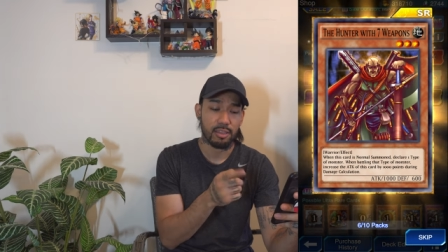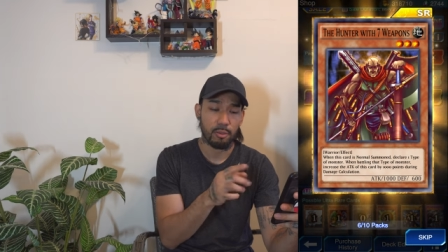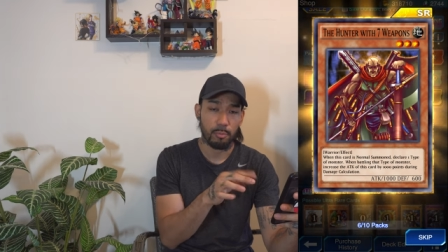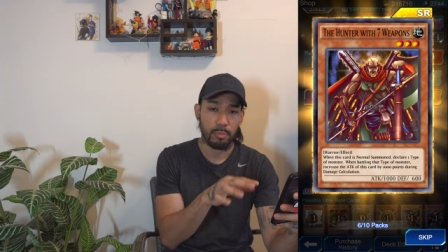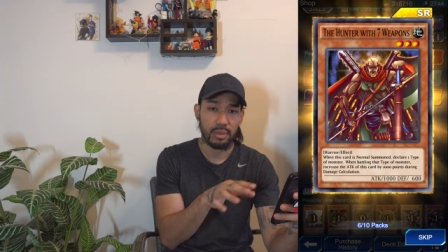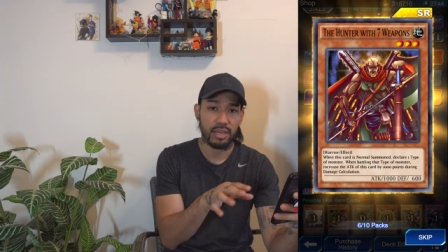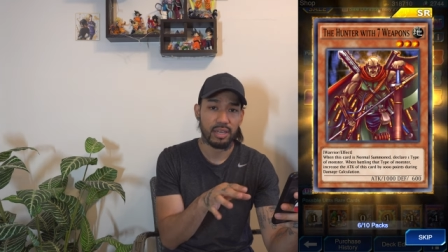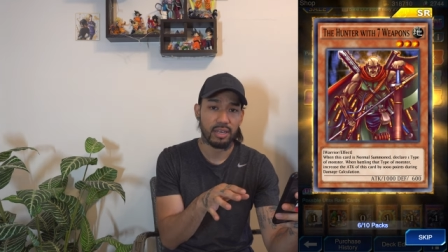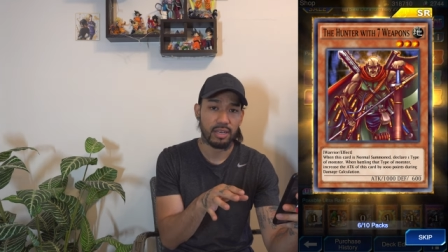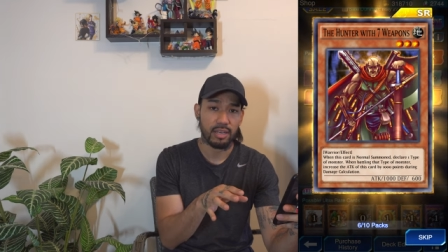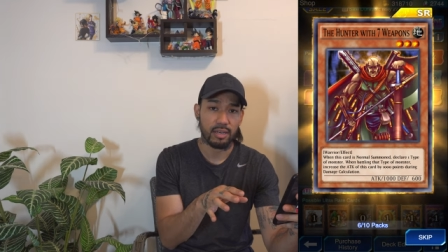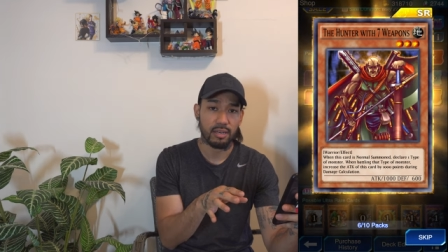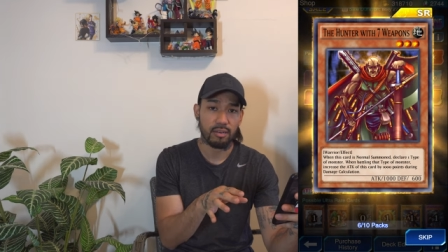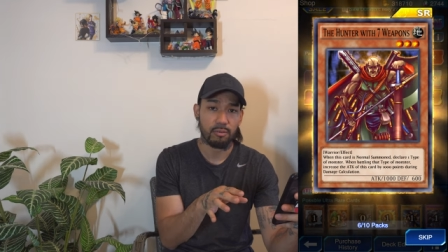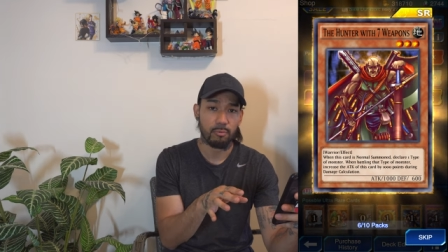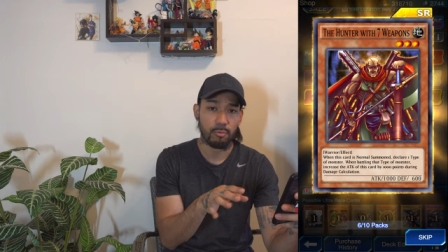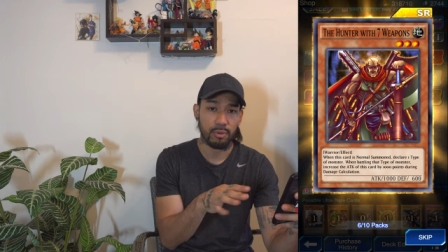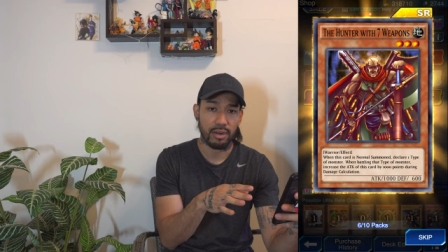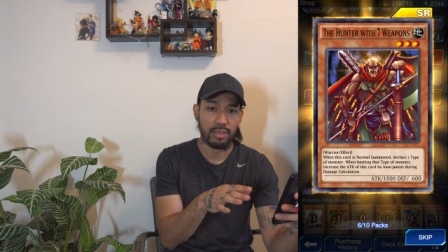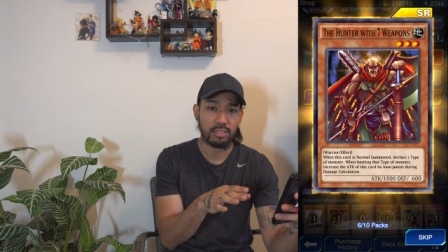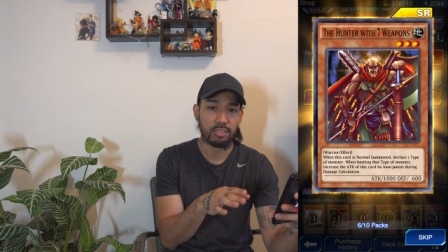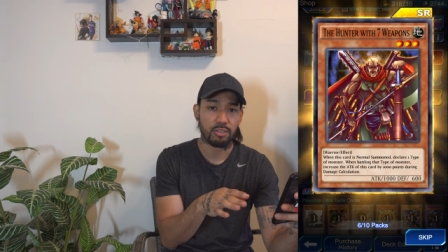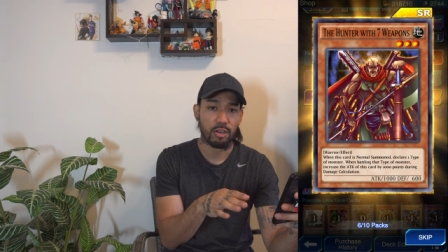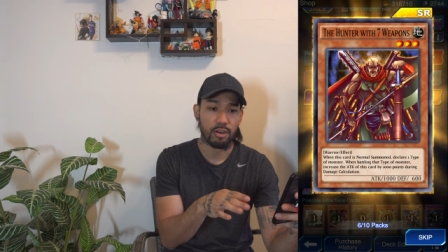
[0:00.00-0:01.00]
the beginning
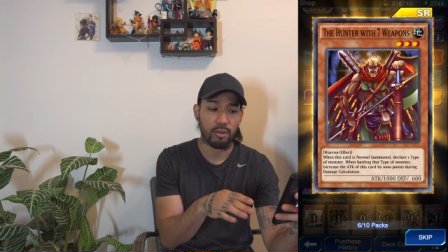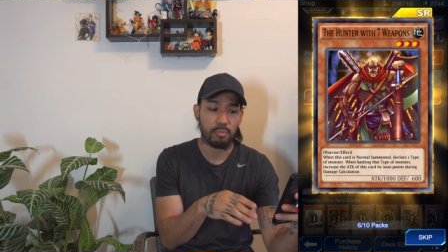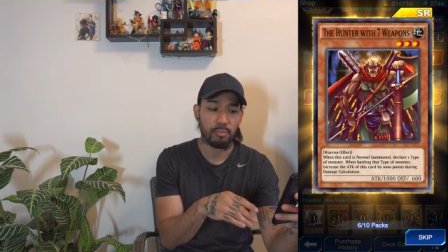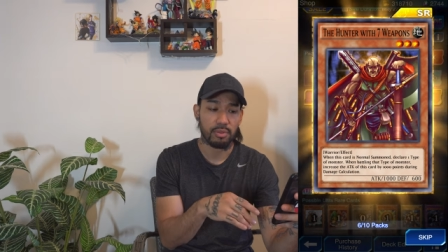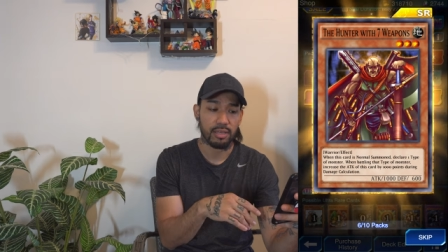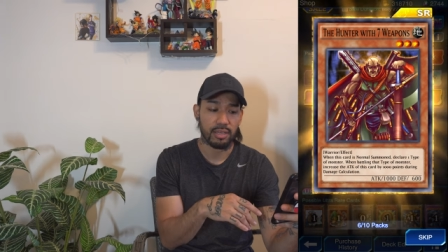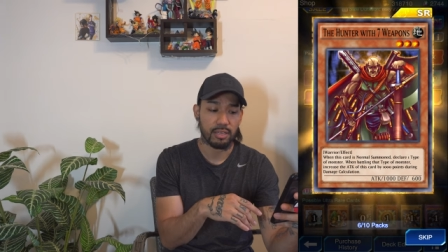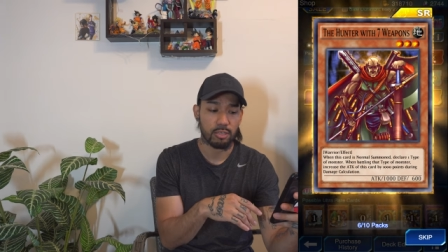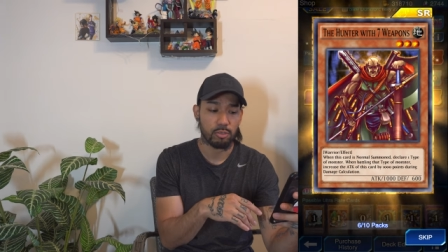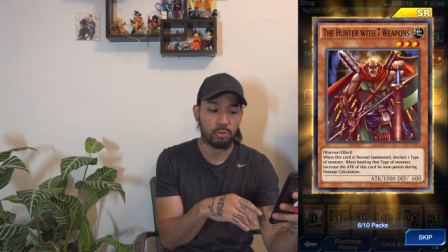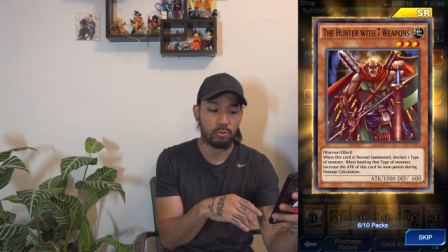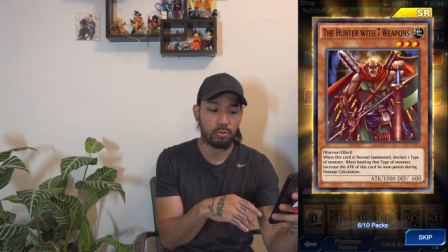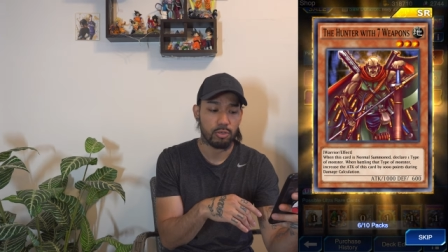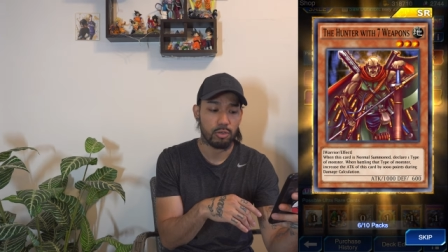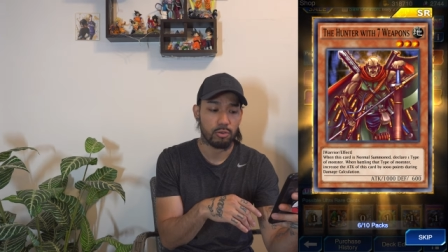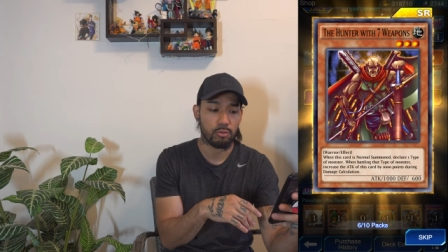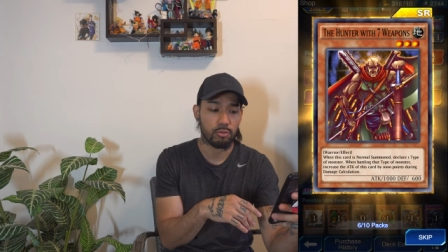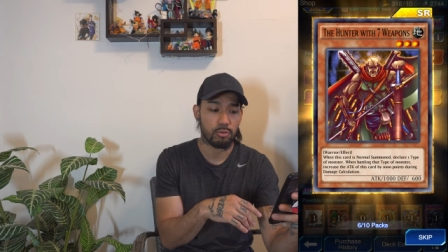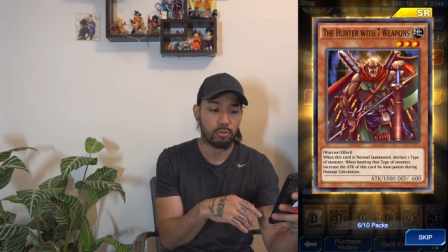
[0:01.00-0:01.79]
when I started playing Yu-Gi-Oh!